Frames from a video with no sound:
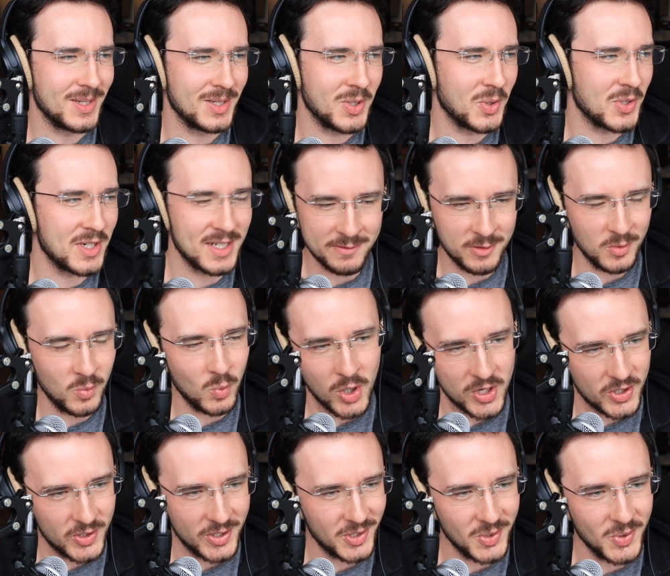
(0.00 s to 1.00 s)
go to different
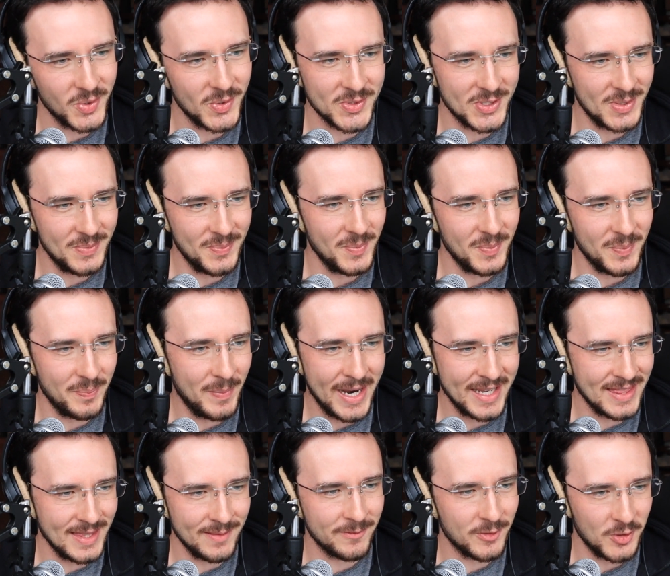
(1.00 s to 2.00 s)
watering holes and
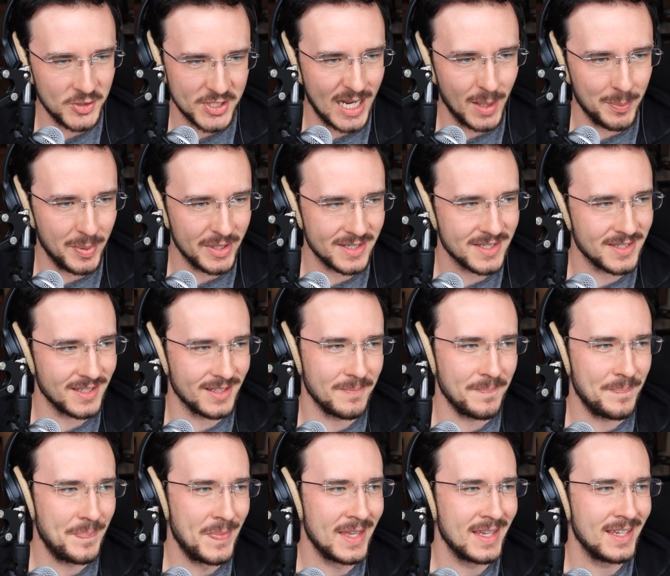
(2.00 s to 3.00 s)
mine them for topics
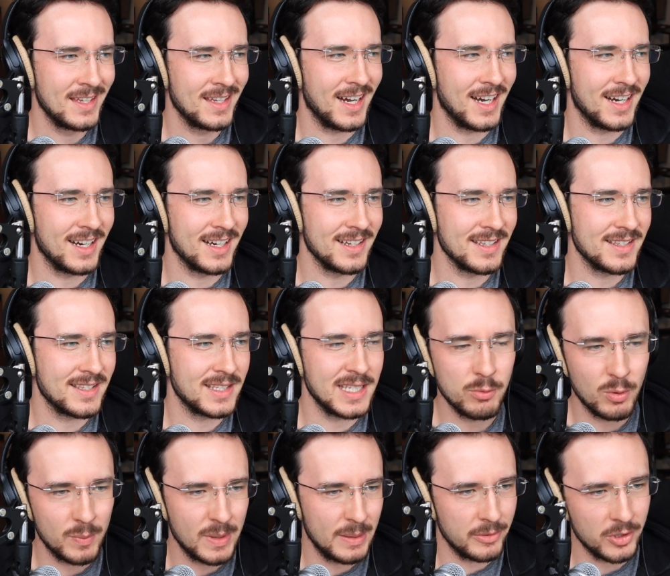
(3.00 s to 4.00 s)
and see
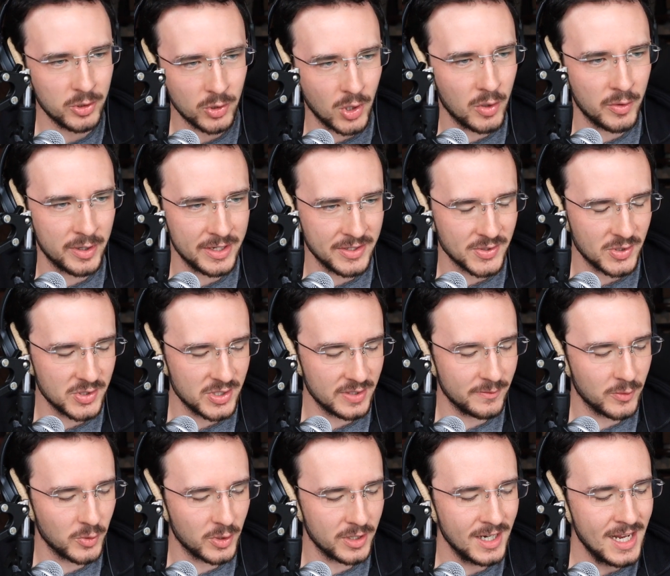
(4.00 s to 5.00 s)
what people are already searching
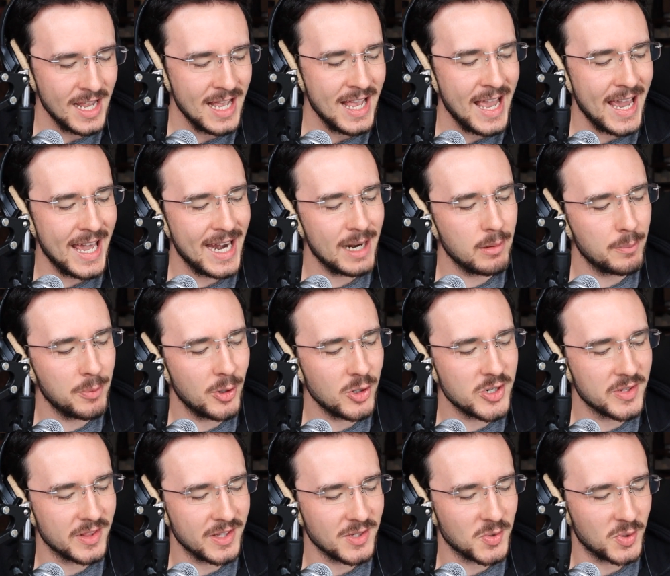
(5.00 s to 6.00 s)
for. And I'm
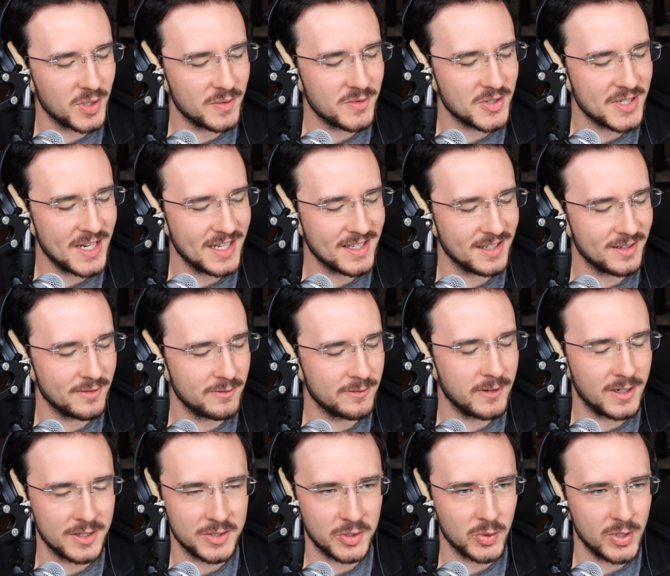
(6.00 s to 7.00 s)
approaching this sort of just as a
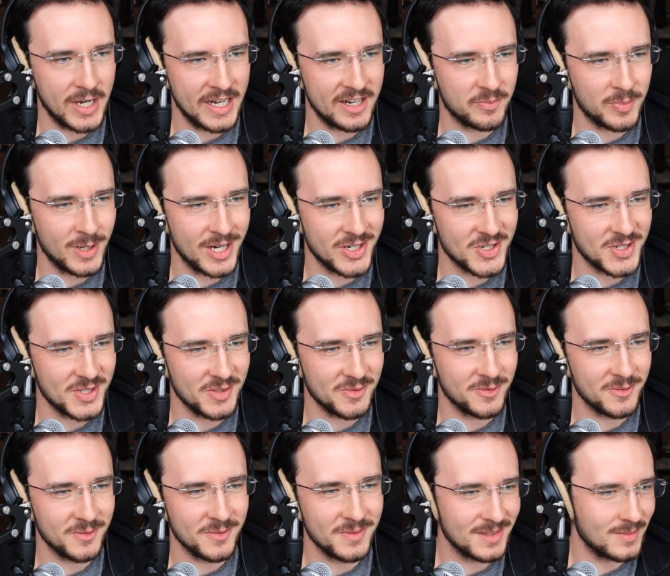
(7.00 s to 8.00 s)
fun creative project
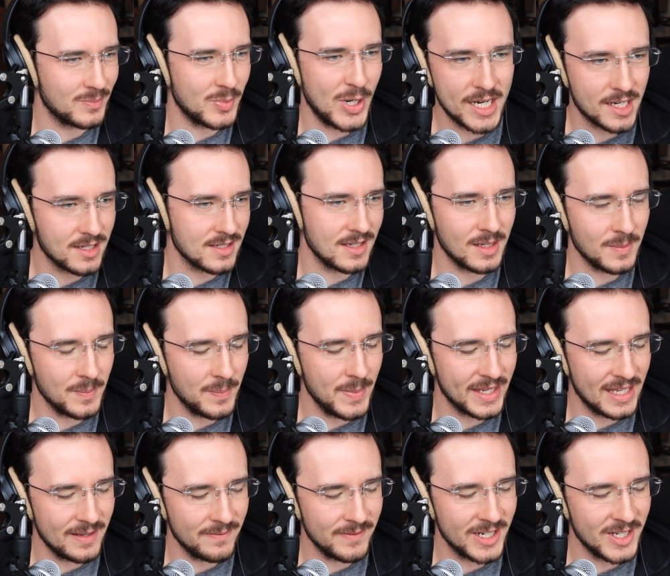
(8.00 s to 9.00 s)
of practicing
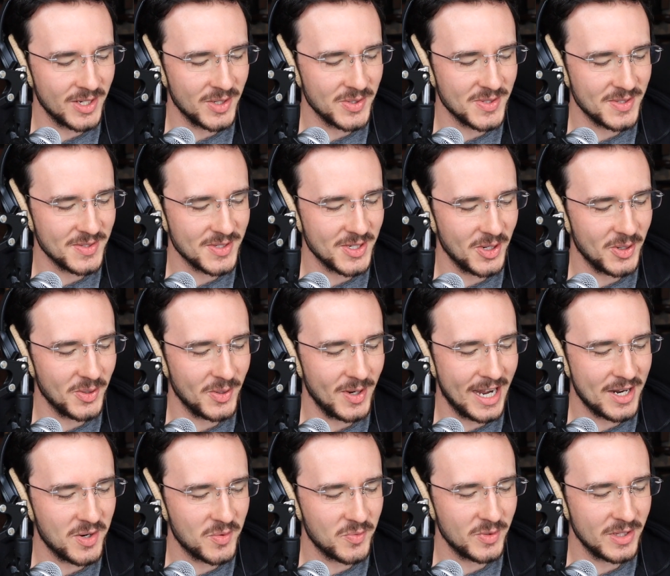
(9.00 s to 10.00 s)
making videos. And so
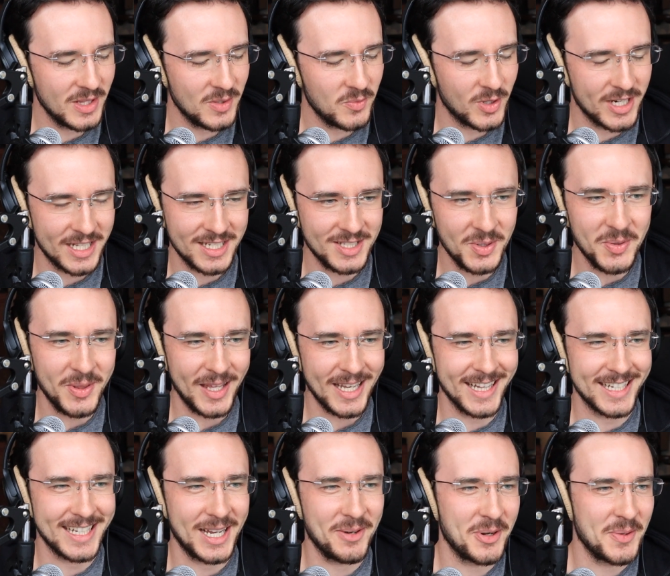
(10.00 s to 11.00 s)
I don't really want to do that.
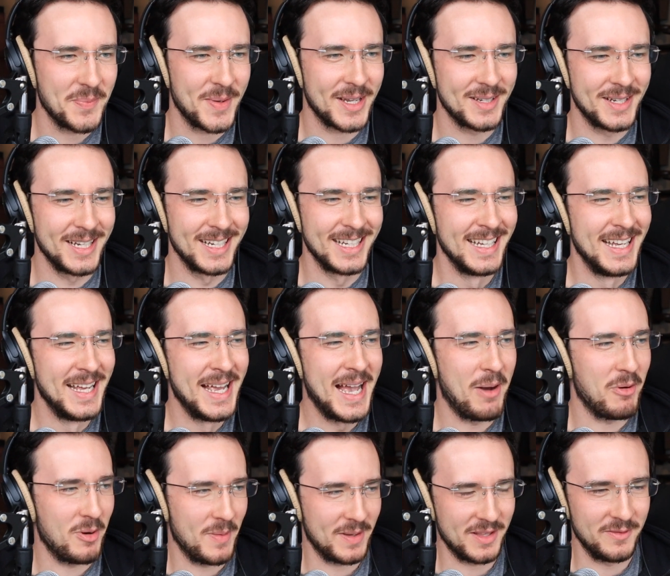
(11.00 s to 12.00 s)
Like I want to make
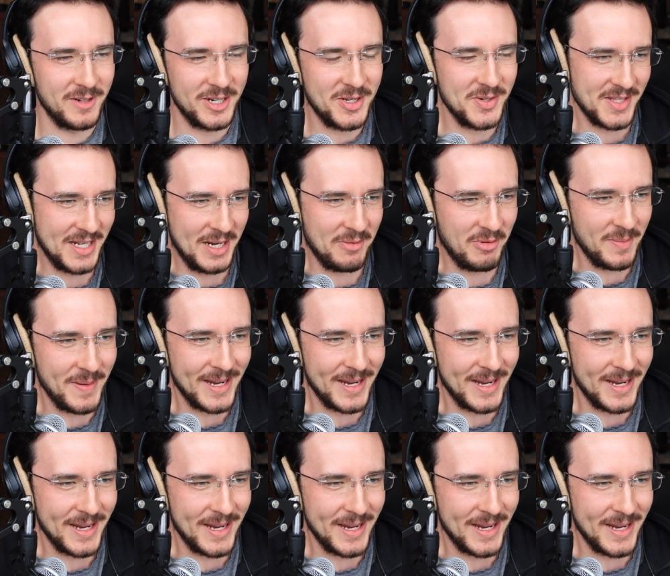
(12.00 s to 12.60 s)
the videos that I want